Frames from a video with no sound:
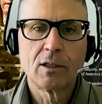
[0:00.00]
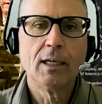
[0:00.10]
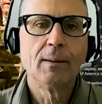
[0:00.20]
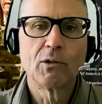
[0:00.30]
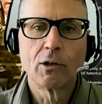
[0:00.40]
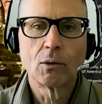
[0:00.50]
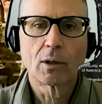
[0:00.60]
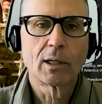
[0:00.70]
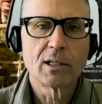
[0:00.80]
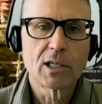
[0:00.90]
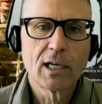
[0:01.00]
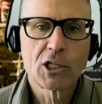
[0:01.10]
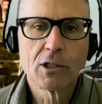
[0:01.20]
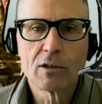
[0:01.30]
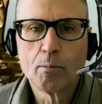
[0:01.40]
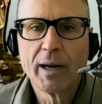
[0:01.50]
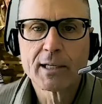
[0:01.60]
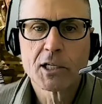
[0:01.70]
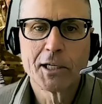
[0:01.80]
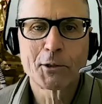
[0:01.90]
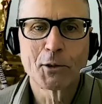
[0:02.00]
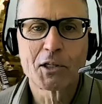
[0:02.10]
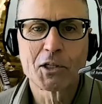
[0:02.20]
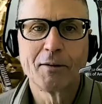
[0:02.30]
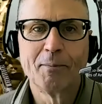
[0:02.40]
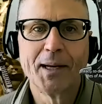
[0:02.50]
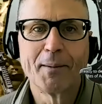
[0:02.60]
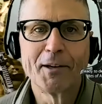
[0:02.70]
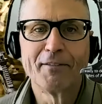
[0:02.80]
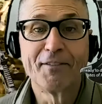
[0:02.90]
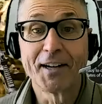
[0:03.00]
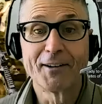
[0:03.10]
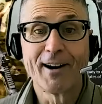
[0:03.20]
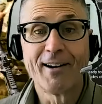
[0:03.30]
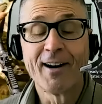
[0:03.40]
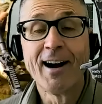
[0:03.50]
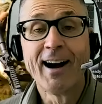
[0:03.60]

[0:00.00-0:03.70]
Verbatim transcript: teams and organizations' best interest to be able to figure out